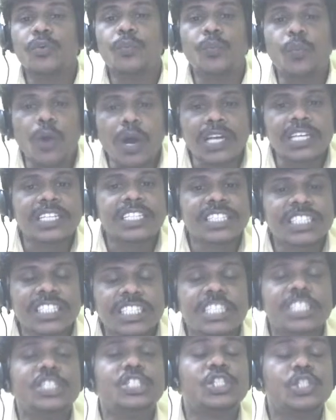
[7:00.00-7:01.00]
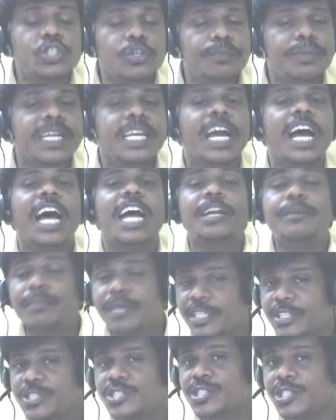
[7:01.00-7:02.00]
what needs to be
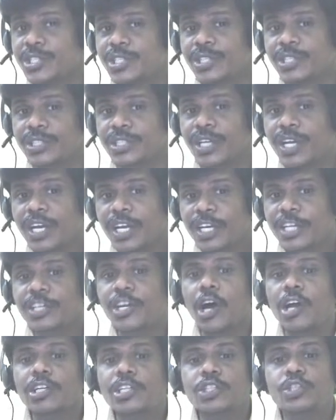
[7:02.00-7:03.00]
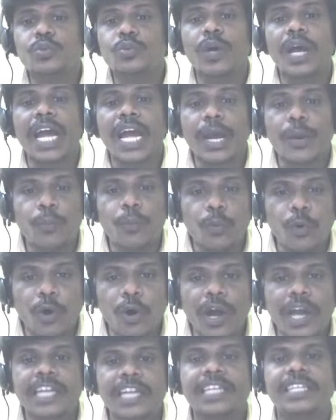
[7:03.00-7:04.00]
administered in order to
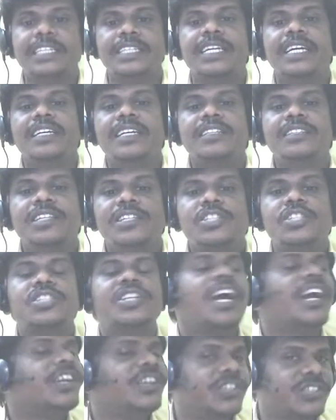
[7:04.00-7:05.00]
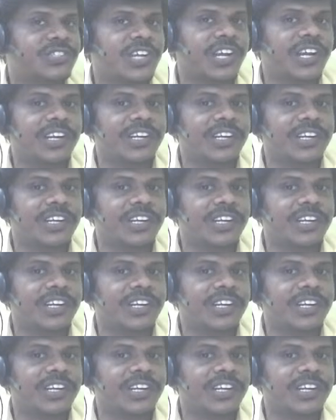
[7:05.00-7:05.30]
avoid this condition?